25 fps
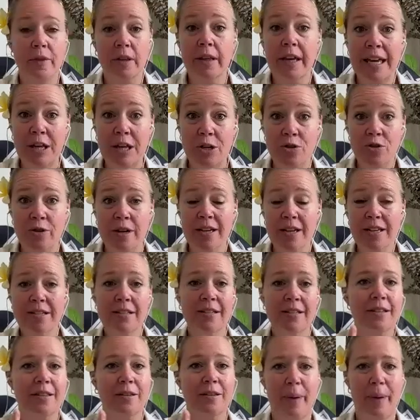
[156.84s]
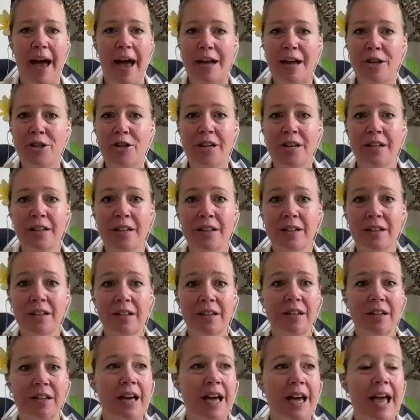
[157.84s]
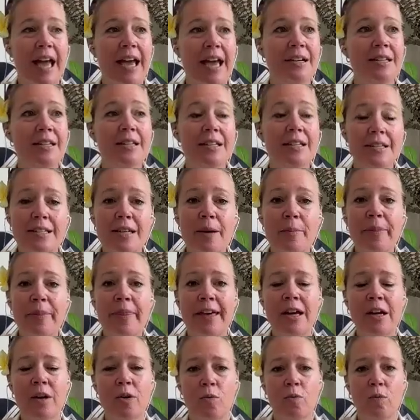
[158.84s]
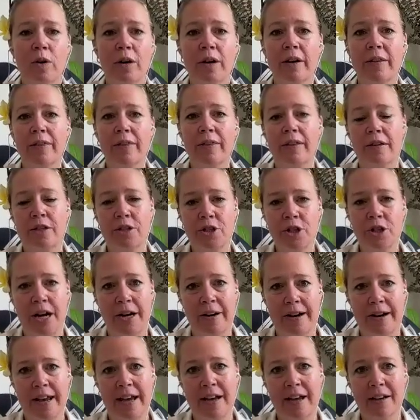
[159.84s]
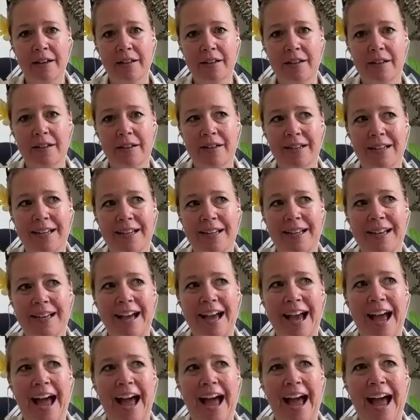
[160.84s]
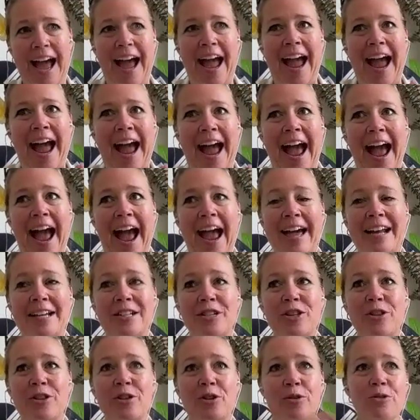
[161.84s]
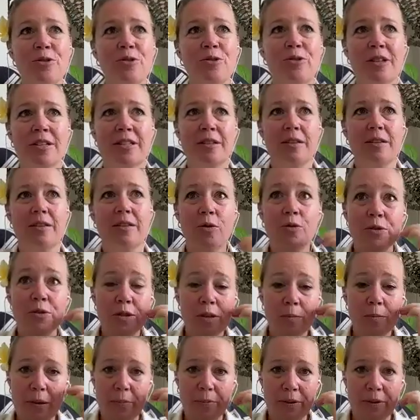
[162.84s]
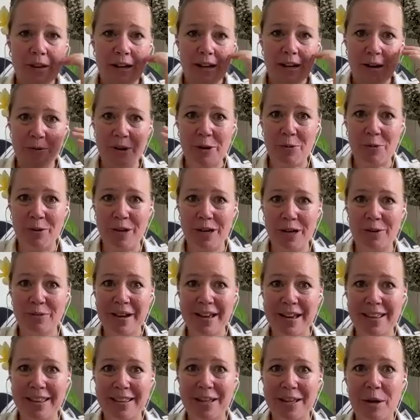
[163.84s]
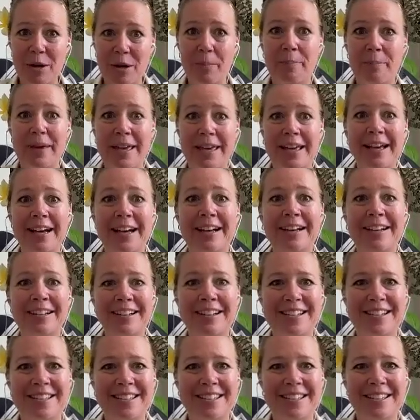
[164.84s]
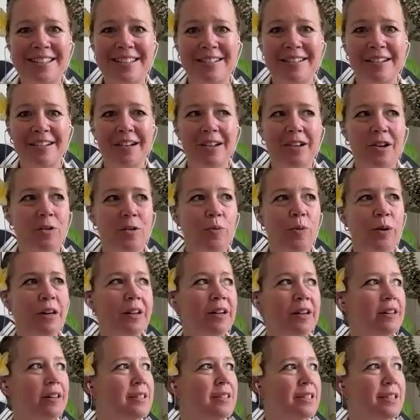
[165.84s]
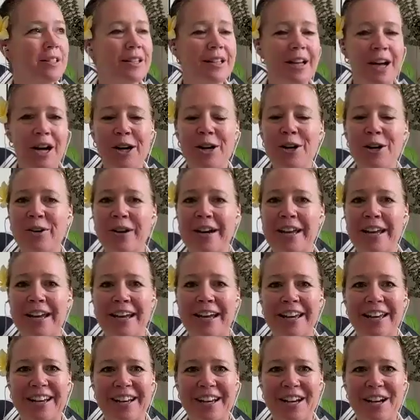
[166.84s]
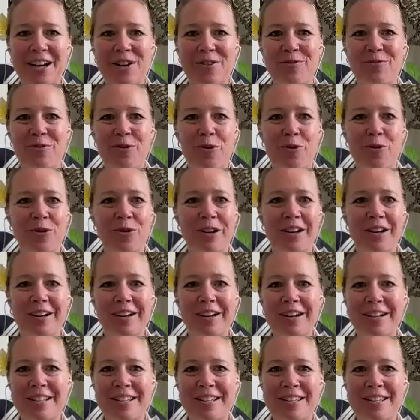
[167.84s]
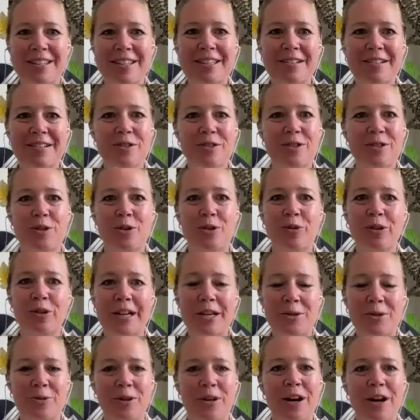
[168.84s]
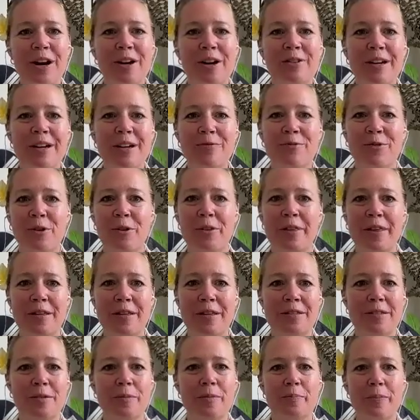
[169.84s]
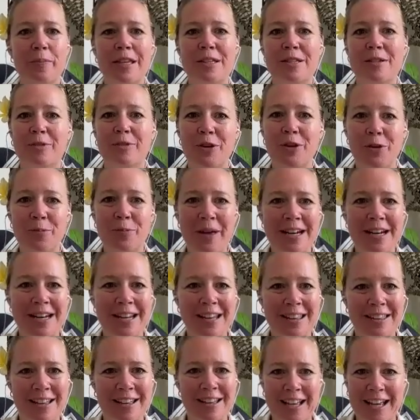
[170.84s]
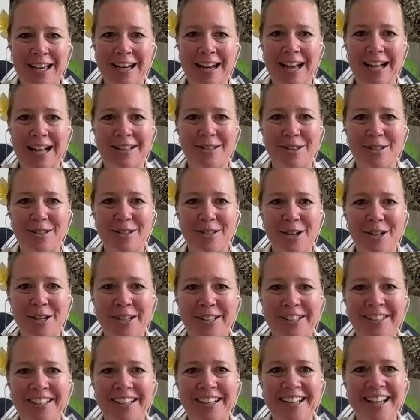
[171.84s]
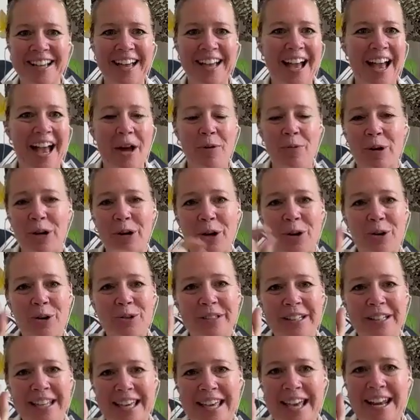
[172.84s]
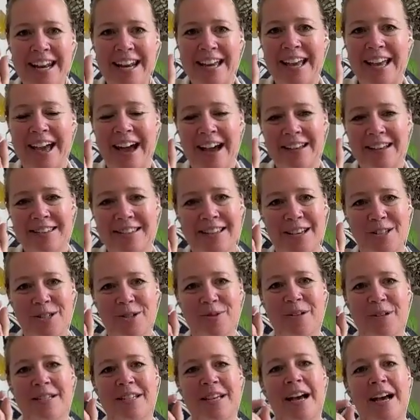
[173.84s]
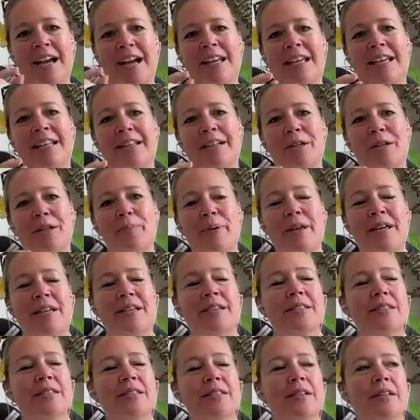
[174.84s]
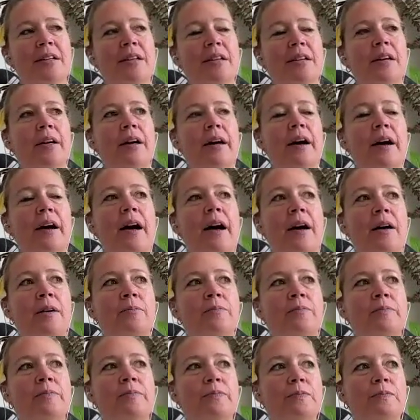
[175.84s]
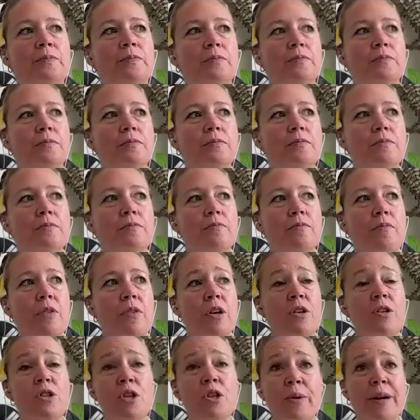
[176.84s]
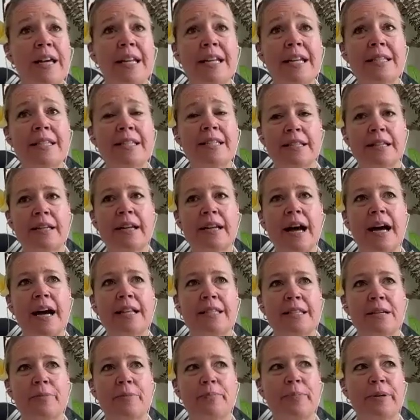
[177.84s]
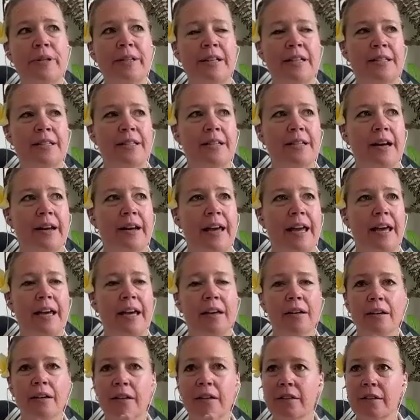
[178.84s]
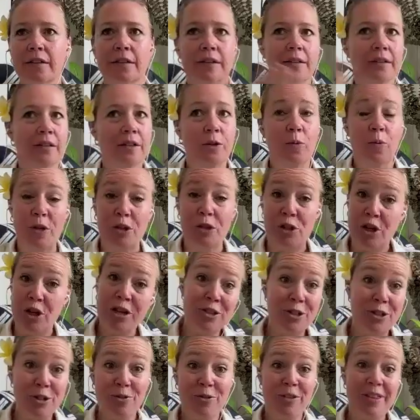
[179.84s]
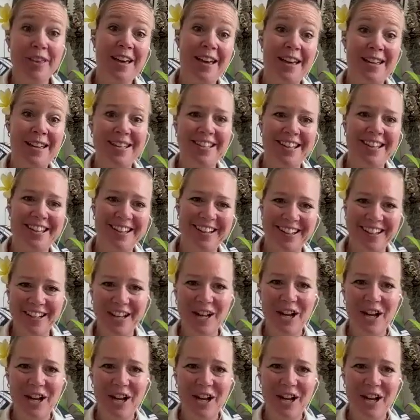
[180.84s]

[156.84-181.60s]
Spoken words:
the interest, the passion, and something worth sharing. And those are the people that I want to work with, because we're still hungry for stories. We're hungry for this piece of humanity that connects us all, and we're only getting access to a tiny little piece. So it's not simple. It's not well, just do this.